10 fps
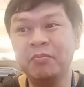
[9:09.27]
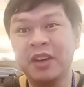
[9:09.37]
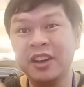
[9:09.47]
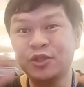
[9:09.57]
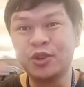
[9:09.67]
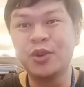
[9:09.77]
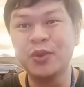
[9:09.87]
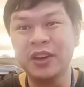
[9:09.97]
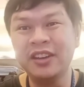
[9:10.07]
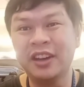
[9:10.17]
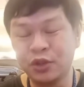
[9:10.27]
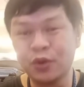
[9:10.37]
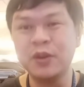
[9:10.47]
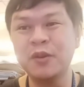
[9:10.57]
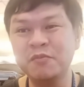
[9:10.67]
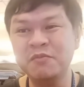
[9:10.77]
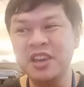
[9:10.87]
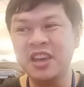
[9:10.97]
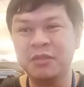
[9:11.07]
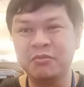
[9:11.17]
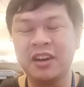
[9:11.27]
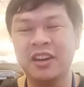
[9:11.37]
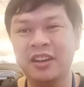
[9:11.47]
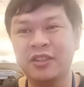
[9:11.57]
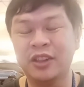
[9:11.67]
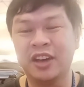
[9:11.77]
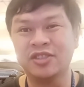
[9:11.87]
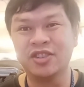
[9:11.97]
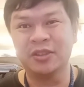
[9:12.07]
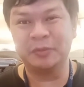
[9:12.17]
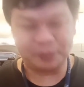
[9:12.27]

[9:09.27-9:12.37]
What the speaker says: my drawing, a drawing of me and my collection.